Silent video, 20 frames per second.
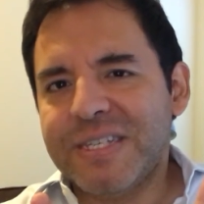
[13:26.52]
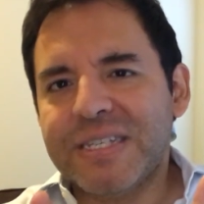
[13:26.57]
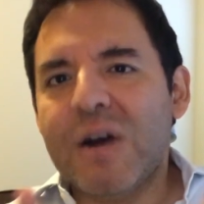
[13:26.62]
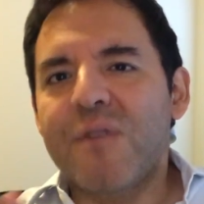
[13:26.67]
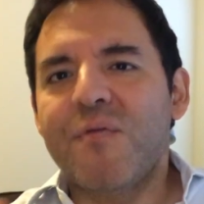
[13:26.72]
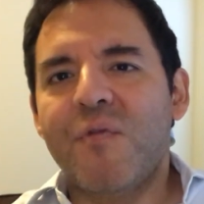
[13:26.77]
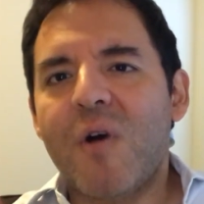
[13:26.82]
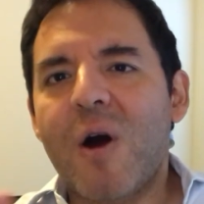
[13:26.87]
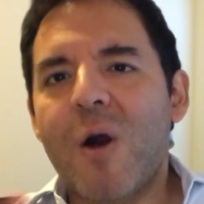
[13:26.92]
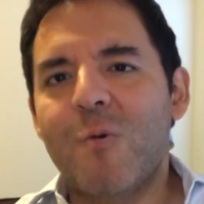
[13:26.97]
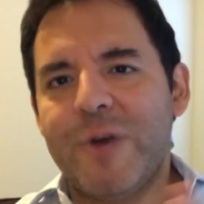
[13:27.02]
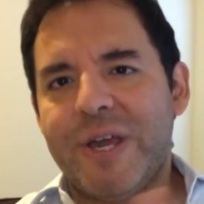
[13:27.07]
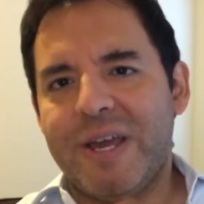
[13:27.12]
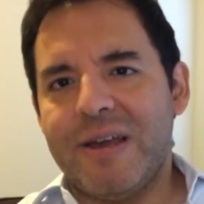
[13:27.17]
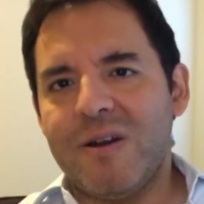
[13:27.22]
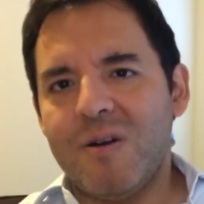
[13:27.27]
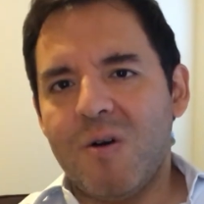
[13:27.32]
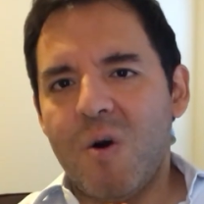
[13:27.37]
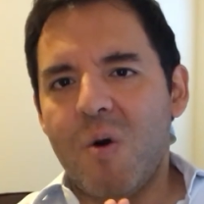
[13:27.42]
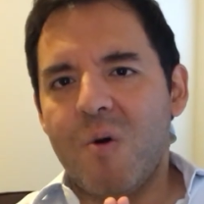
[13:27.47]
how far we
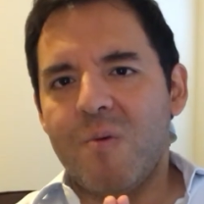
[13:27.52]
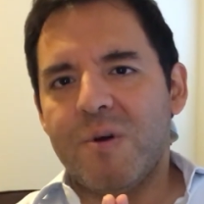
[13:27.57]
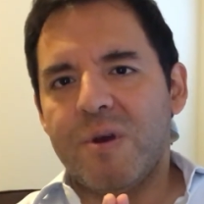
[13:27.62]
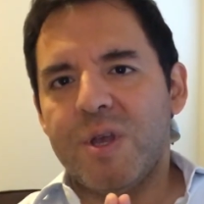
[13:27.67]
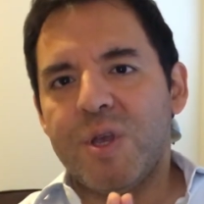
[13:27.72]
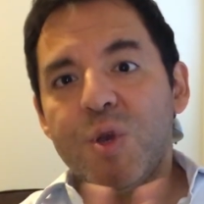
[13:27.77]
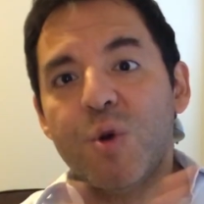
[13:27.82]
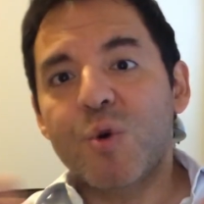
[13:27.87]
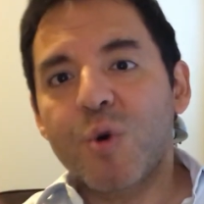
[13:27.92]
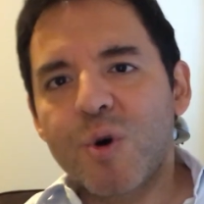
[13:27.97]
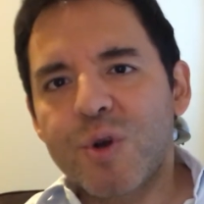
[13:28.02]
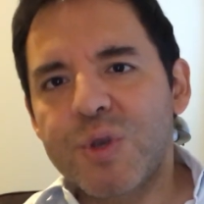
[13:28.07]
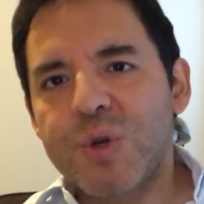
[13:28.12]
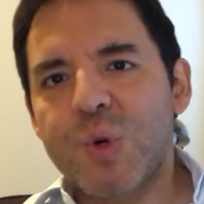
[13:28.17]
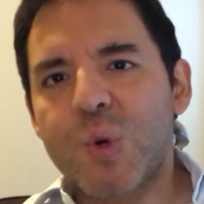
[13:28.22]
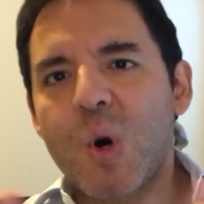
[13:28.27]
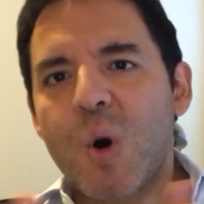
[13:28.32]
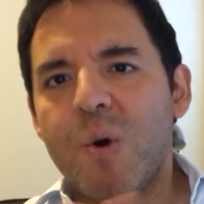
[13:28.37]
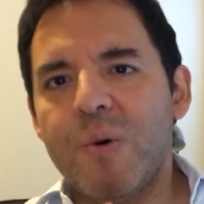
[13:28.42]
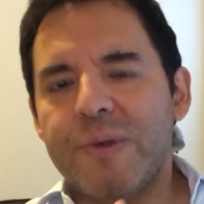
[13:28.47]
can go, you're on
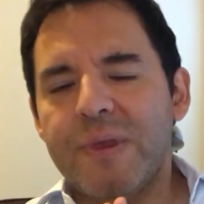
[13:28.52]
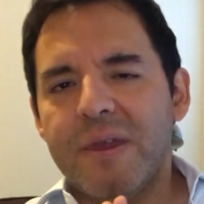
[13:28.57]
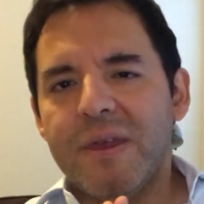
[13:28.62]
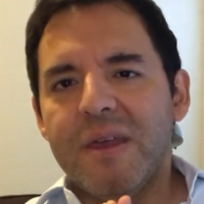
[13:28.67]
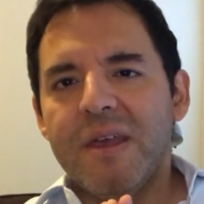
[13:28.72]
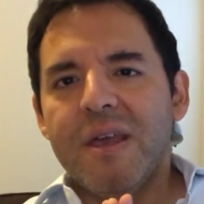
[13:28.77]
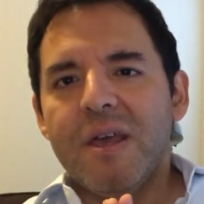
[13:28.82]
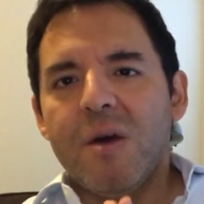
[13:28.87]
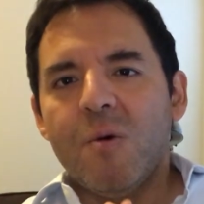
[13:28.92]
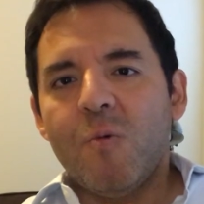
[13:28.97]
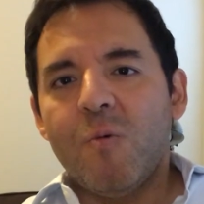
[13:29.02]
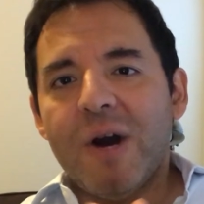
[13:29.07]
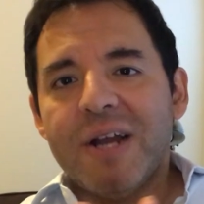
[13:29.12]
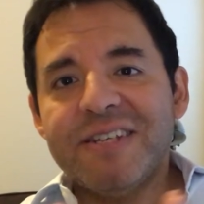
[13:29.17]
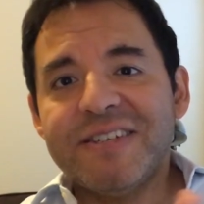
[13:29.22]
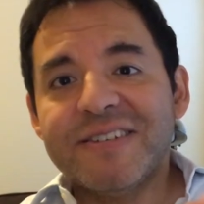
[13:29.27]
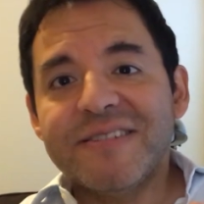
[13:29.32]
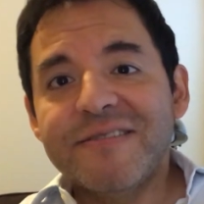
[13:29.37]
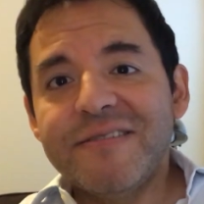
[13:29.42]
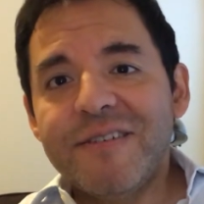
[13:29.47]
your own. One
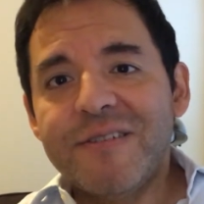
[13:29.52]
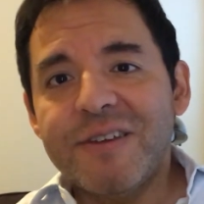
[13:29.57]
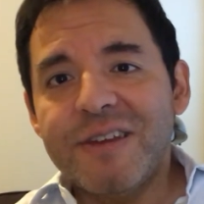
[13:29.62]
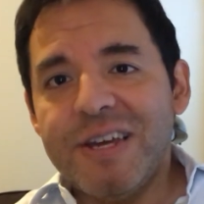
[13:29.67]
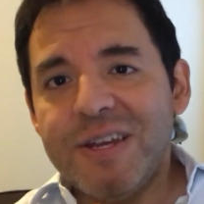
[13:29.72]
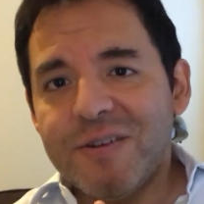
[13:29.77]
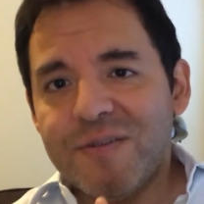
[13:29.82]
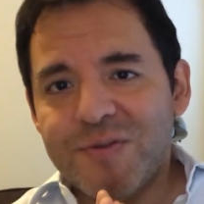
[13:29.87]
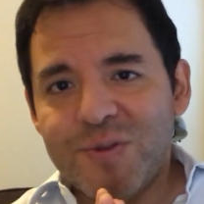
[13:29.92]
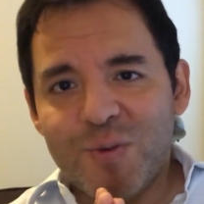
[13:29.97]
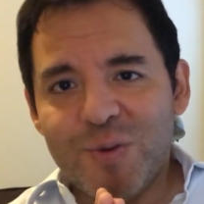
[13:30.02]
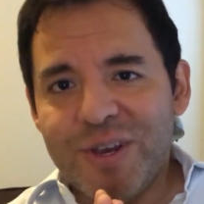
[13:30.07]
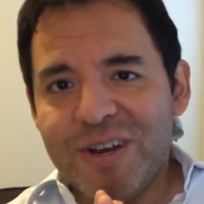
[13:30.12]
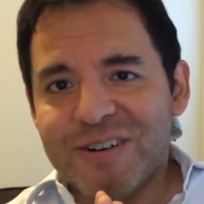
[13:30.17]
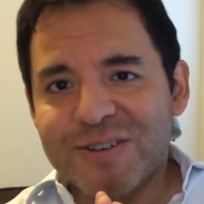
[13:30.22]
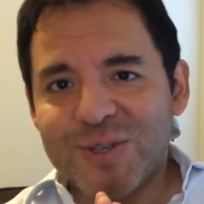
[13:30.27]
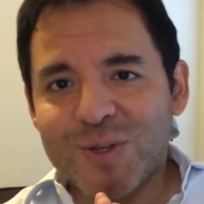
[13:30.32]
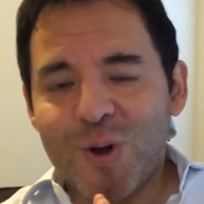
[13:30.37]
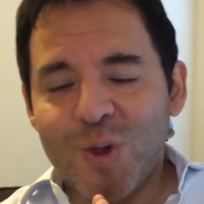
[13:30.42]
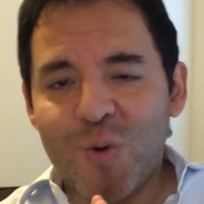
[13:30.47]
is a little kid of 2
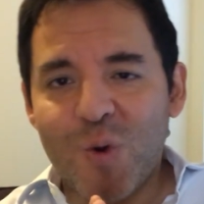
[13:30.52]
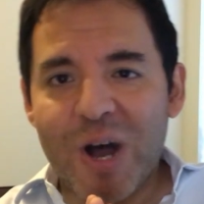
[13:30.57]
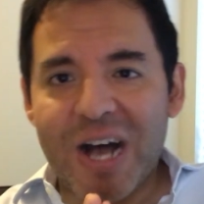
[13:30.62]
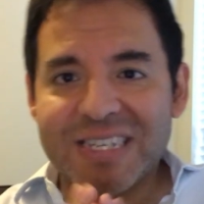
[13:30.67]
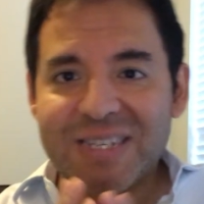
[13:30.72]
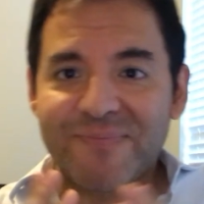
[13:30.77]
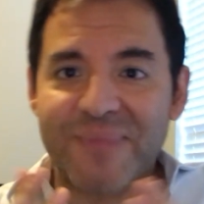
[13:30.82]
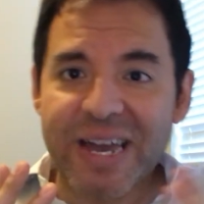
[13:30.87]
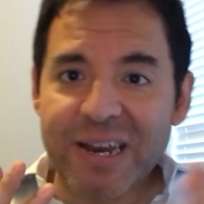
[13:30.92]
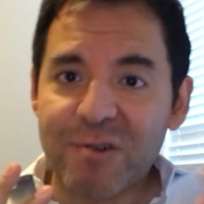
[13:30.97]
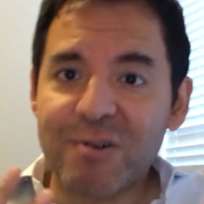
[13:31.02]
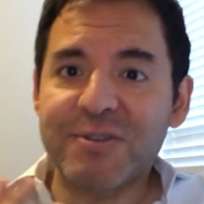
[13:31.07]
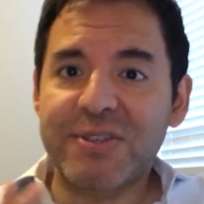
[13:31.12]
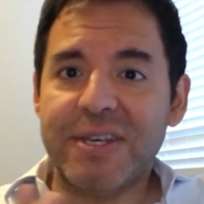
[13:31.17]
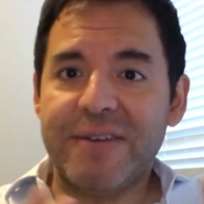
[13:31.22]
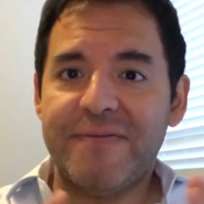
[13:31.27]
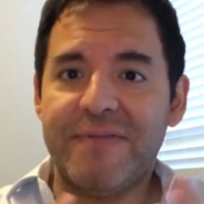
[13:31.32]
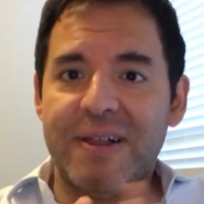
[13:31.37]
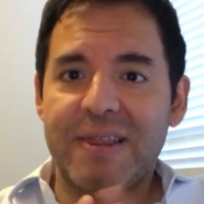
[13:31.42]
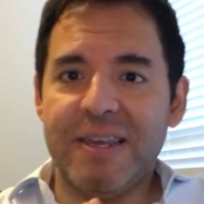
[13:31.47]
years old who has
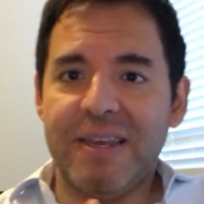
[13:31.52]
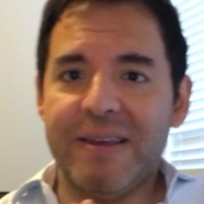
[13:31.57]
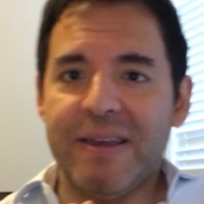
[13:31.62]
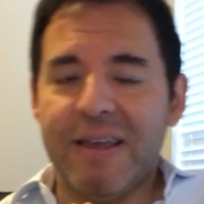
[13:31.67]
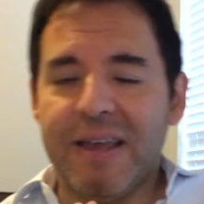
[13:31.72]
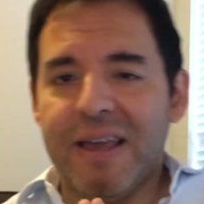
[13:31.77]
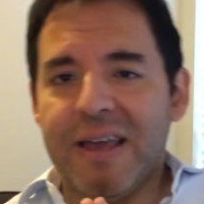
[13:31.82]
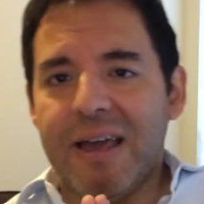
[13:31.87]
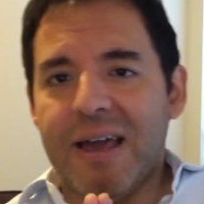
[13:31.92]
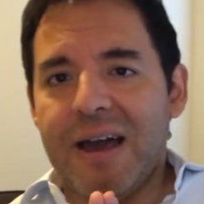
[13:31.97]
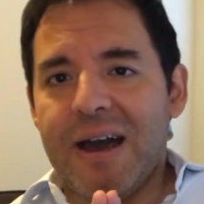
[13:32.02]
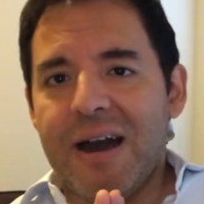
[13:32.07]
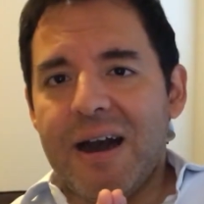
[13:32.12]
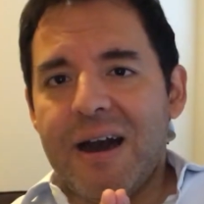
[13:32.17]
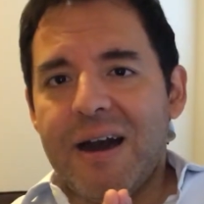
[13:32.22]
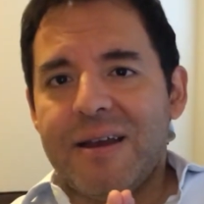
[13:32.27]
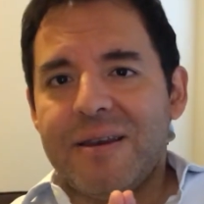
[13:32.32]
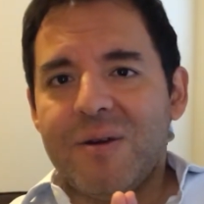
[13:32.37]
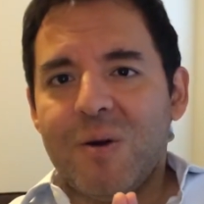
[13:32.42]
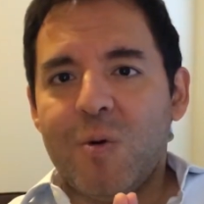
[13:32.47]
microcephaly
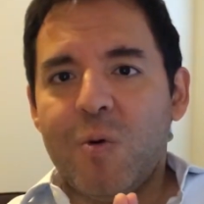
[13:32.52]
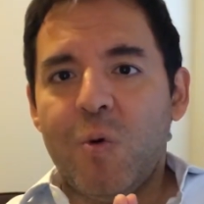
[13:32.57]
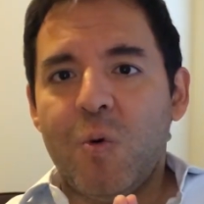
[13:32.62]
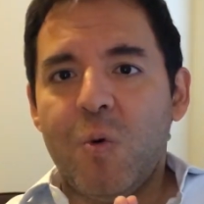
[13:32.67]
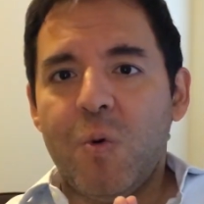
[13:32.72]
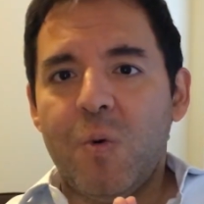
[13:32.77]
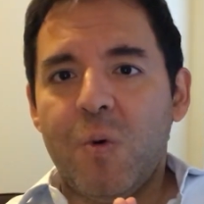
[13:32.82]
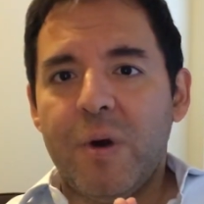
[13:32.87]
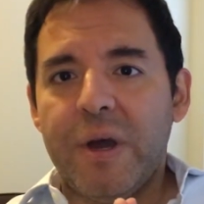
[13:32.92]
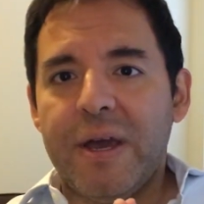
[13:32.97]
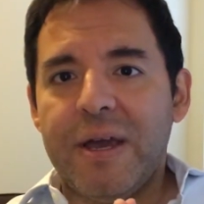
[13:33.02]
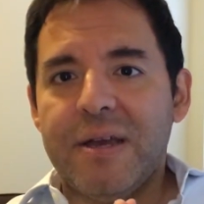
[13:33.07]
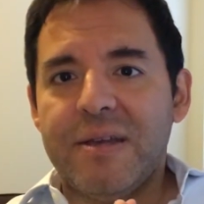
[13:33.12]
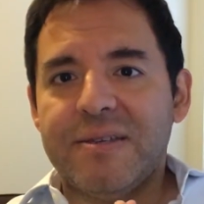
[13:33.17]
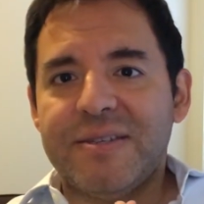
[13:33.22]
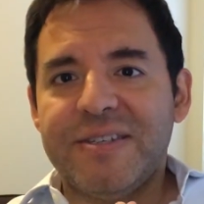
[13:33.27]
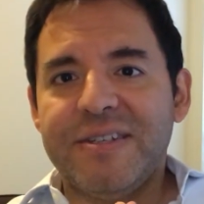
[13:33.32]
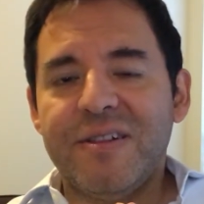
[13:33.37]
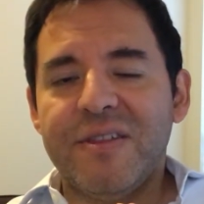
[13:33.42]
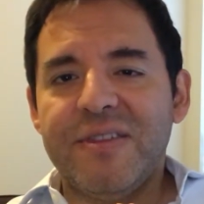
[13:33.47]
and who
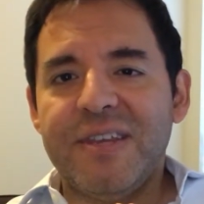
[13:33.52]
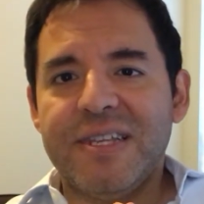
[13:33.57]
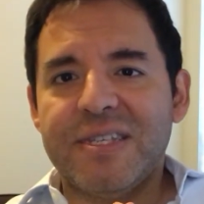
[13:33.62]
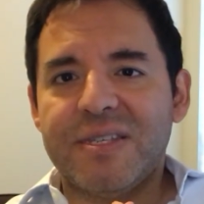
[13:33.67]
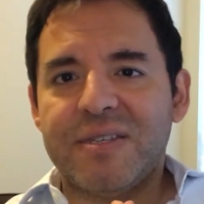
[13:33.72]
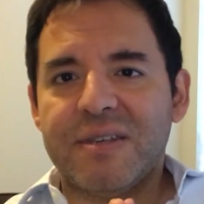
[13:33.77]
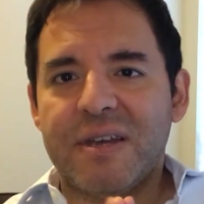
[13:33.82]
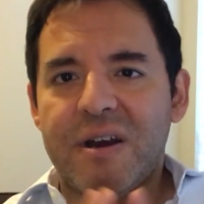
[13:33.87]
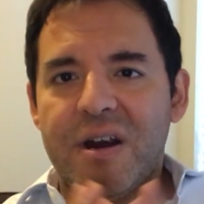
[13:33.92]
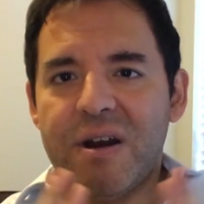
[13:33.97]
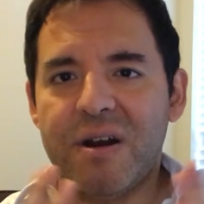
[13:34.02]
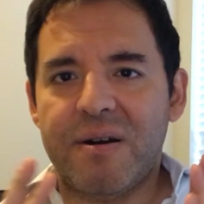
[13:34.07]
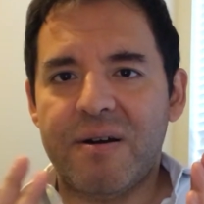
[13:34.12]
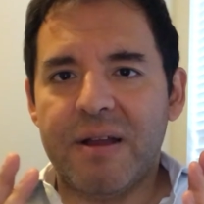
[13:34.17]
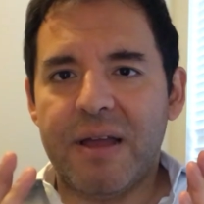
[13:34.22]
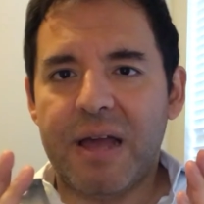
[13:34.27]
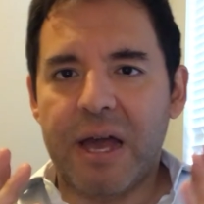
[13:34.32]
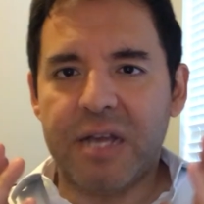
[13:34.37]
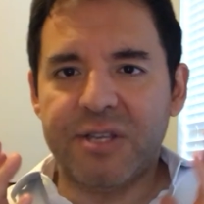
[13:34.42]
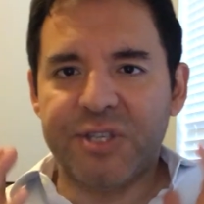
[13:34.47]
still needs
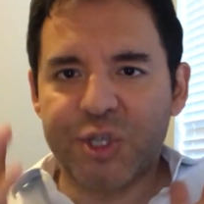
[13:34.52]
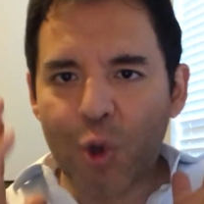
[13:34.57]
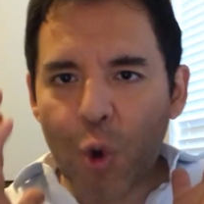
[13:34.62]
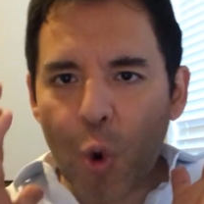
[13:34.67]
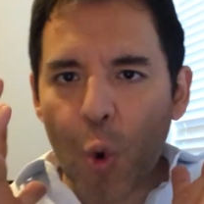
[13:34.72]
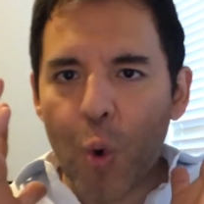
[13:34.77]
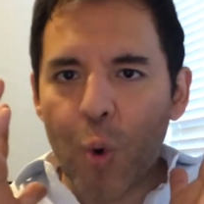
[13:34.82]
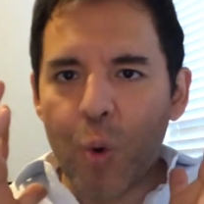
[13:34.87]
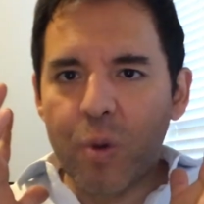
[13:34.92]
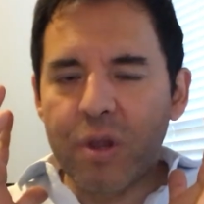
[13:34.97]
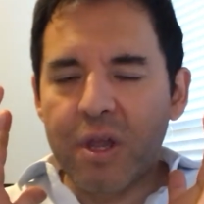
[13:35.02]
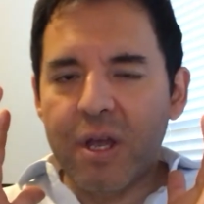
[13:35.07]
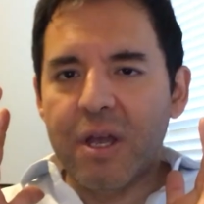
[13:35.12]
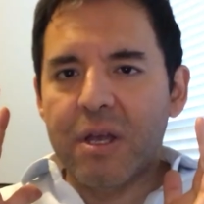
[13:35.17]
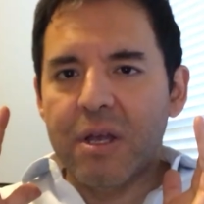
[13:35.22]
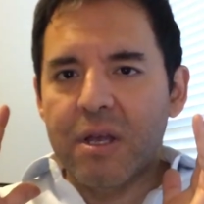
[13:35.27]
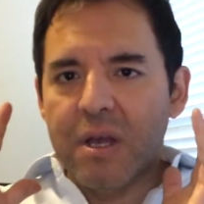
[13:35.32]
her school